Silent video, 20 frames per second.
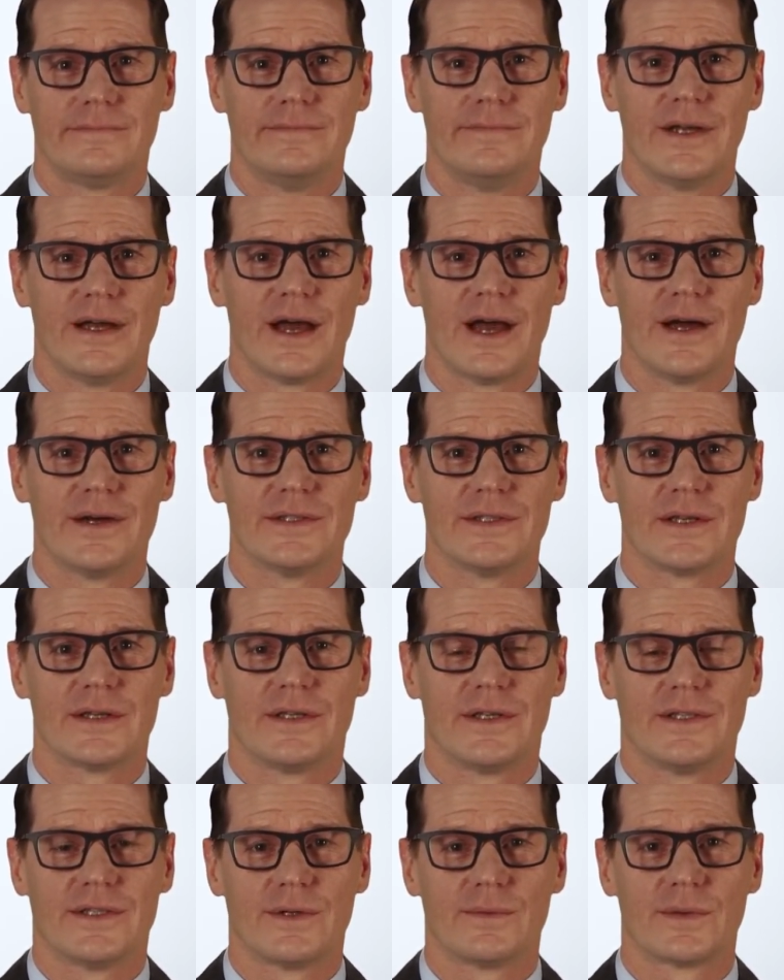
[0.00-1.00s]
The asset
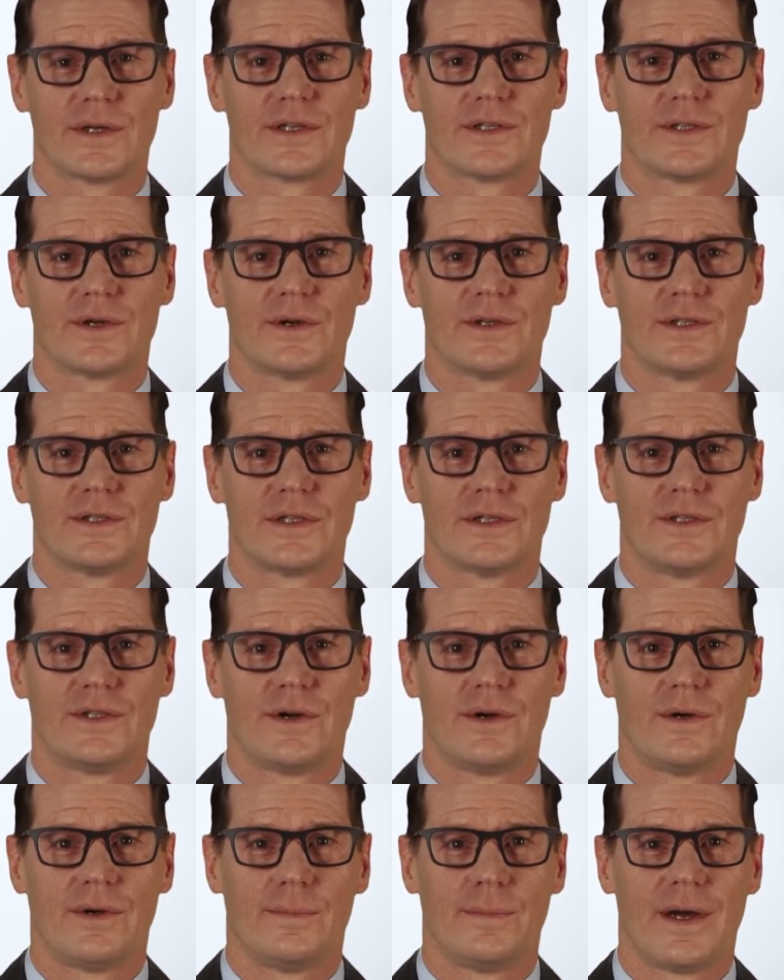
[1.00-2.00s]
is a resource
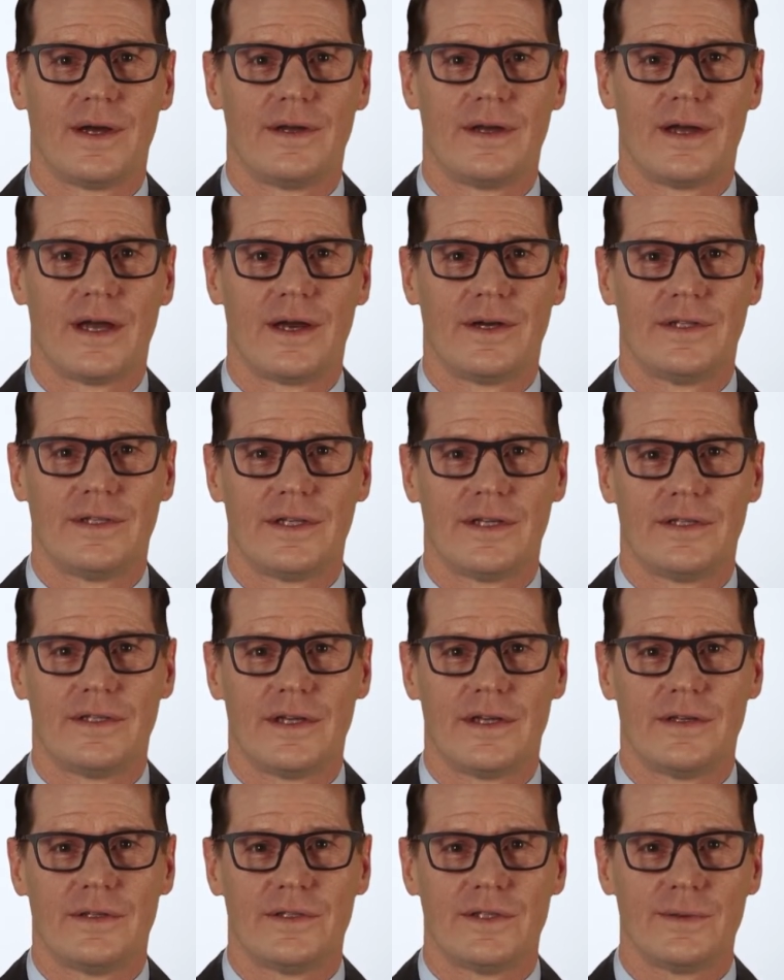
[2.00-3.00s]
controlled by the entity
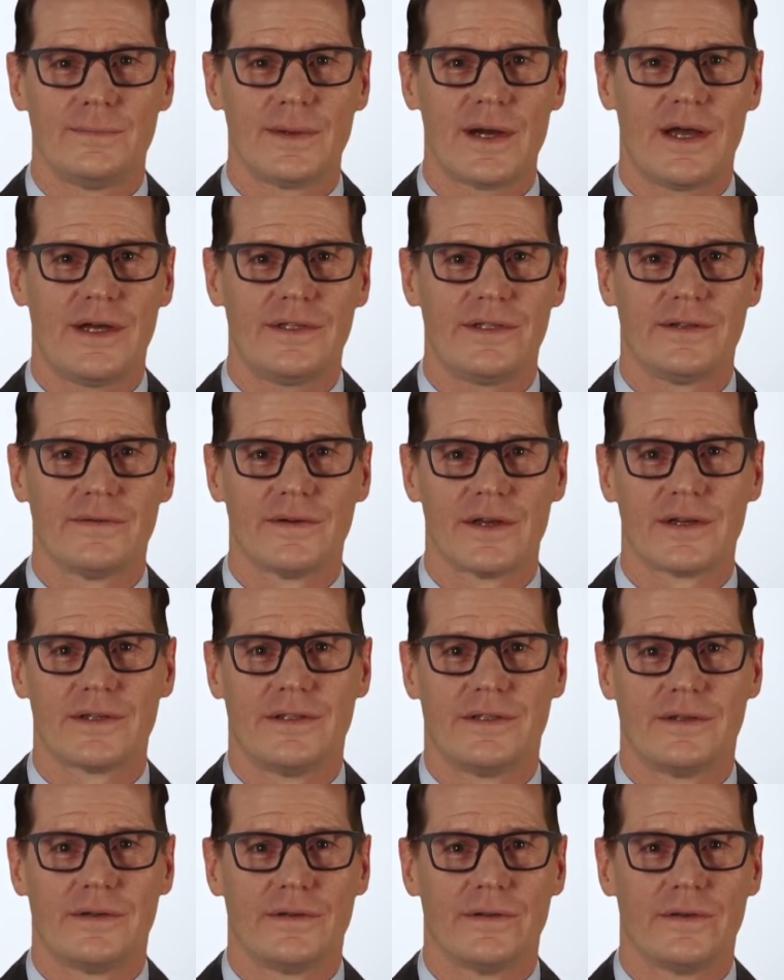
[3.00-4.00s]
due to past
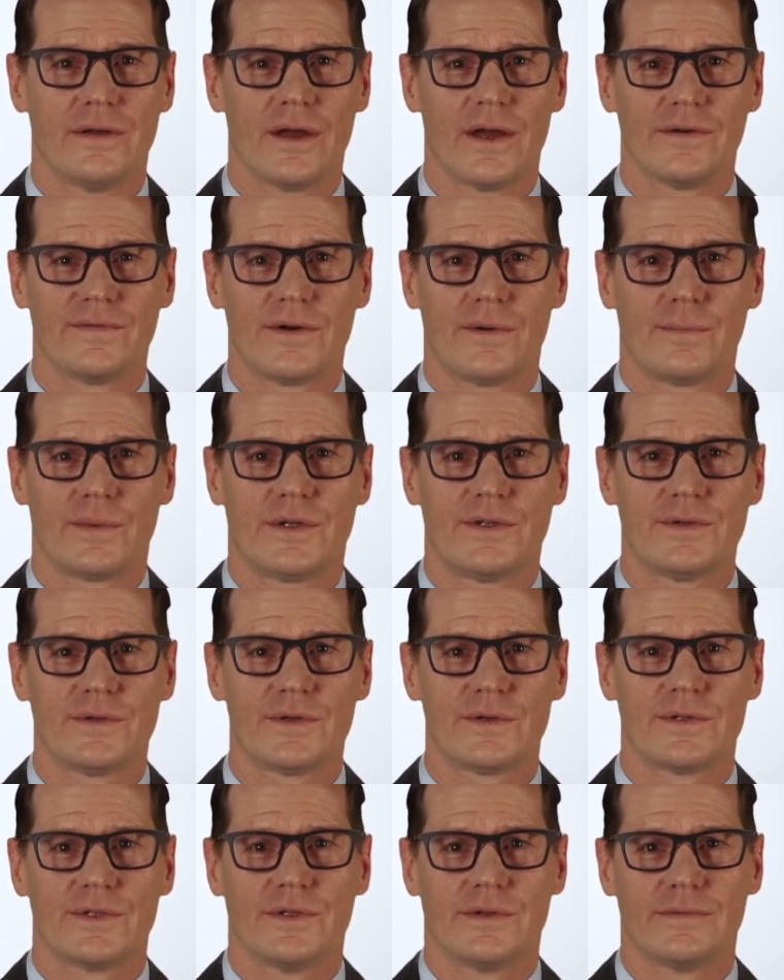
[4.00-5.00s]
events and from which
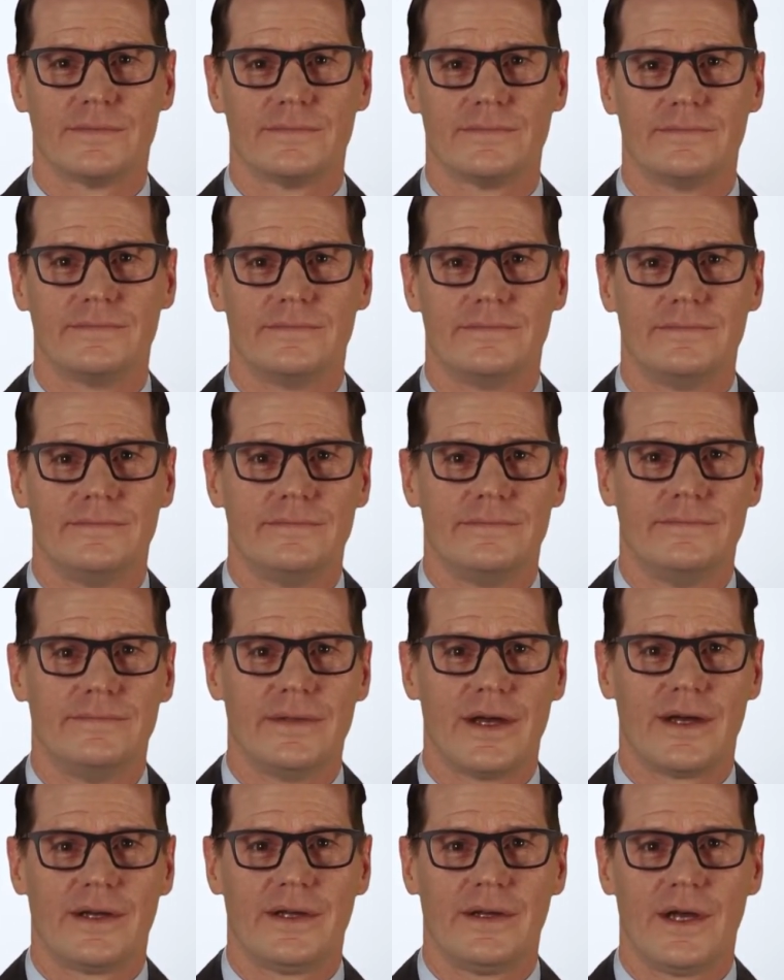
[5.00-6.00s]
future
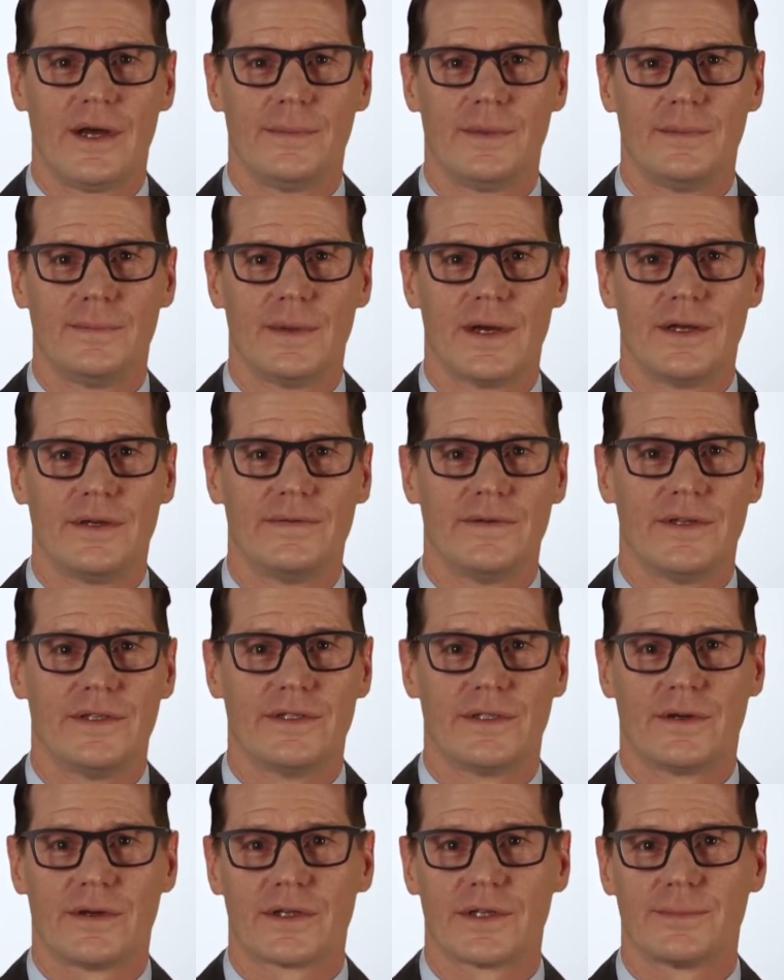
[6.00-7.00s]
economic
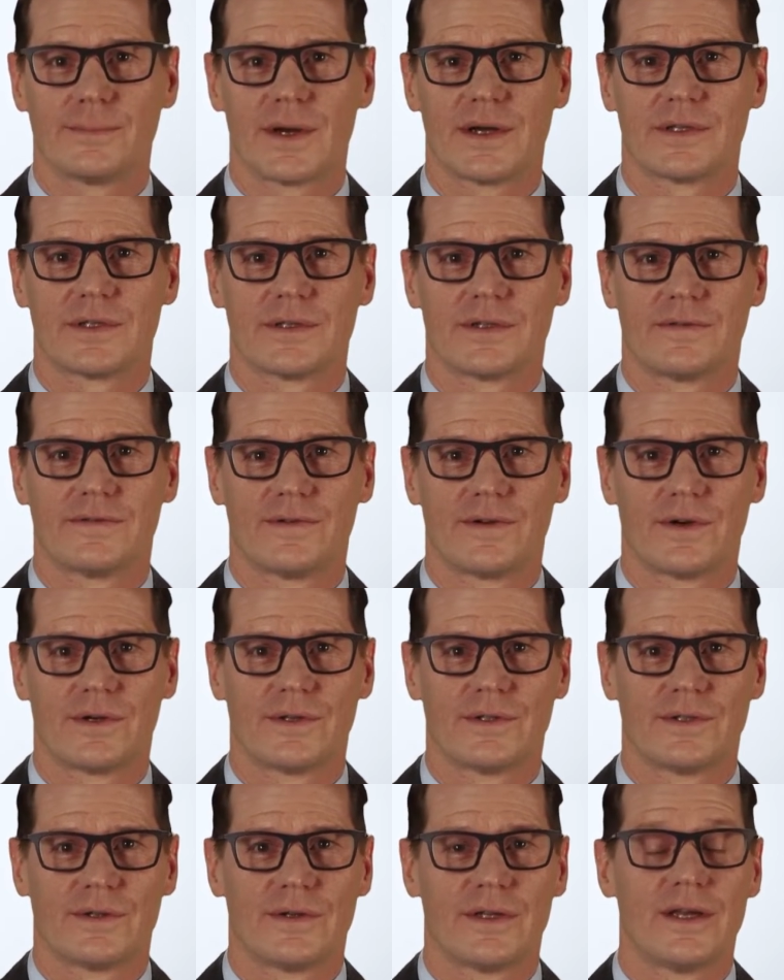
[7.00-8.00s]
benefits are expected to flow
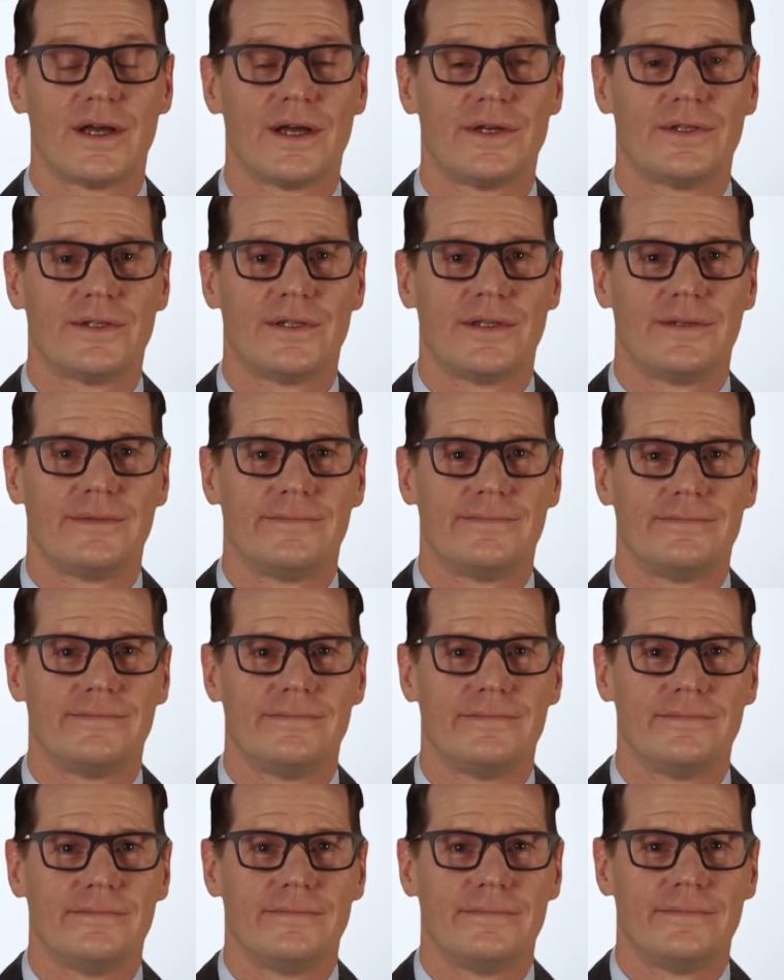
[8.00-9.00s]
to the entity.
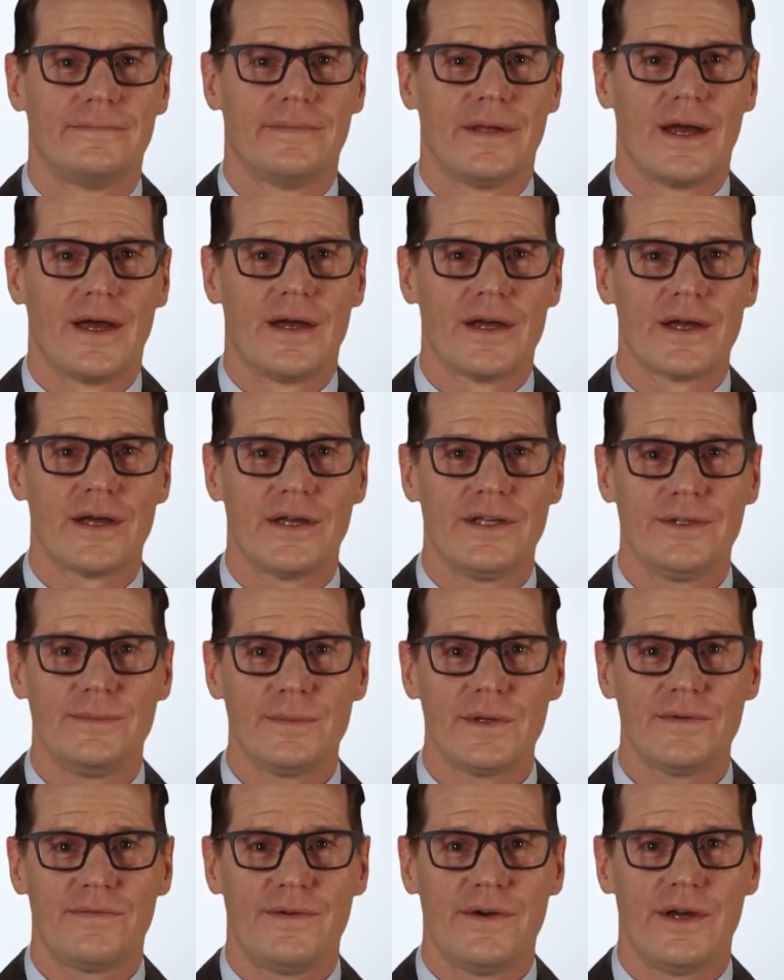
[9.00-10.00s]

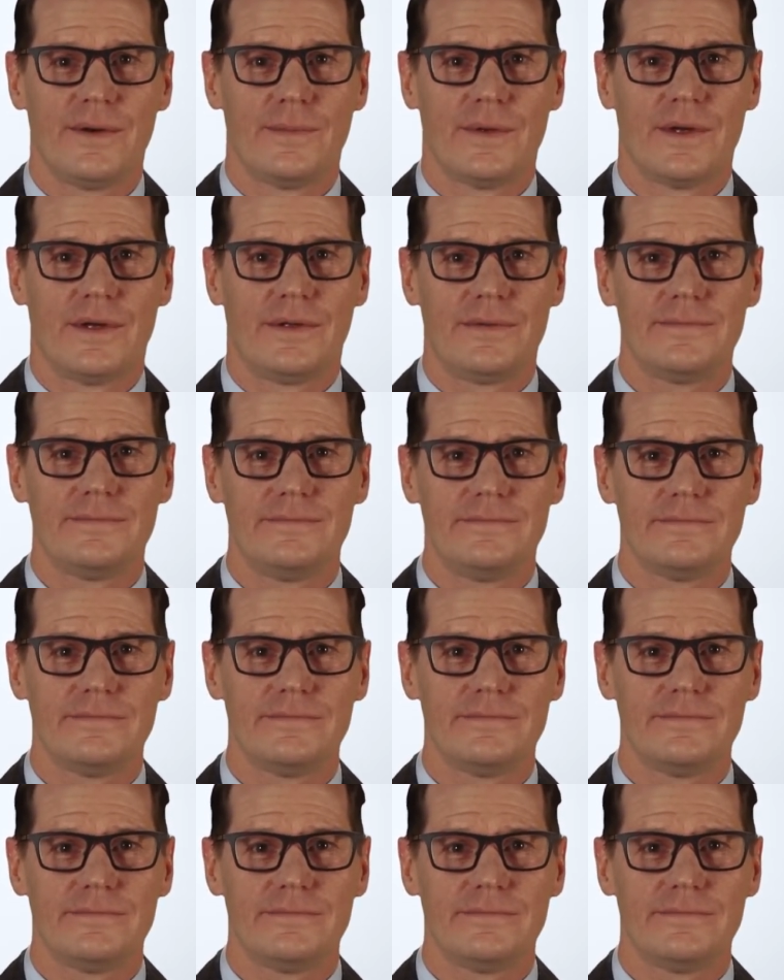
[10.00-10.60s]
IASB framework.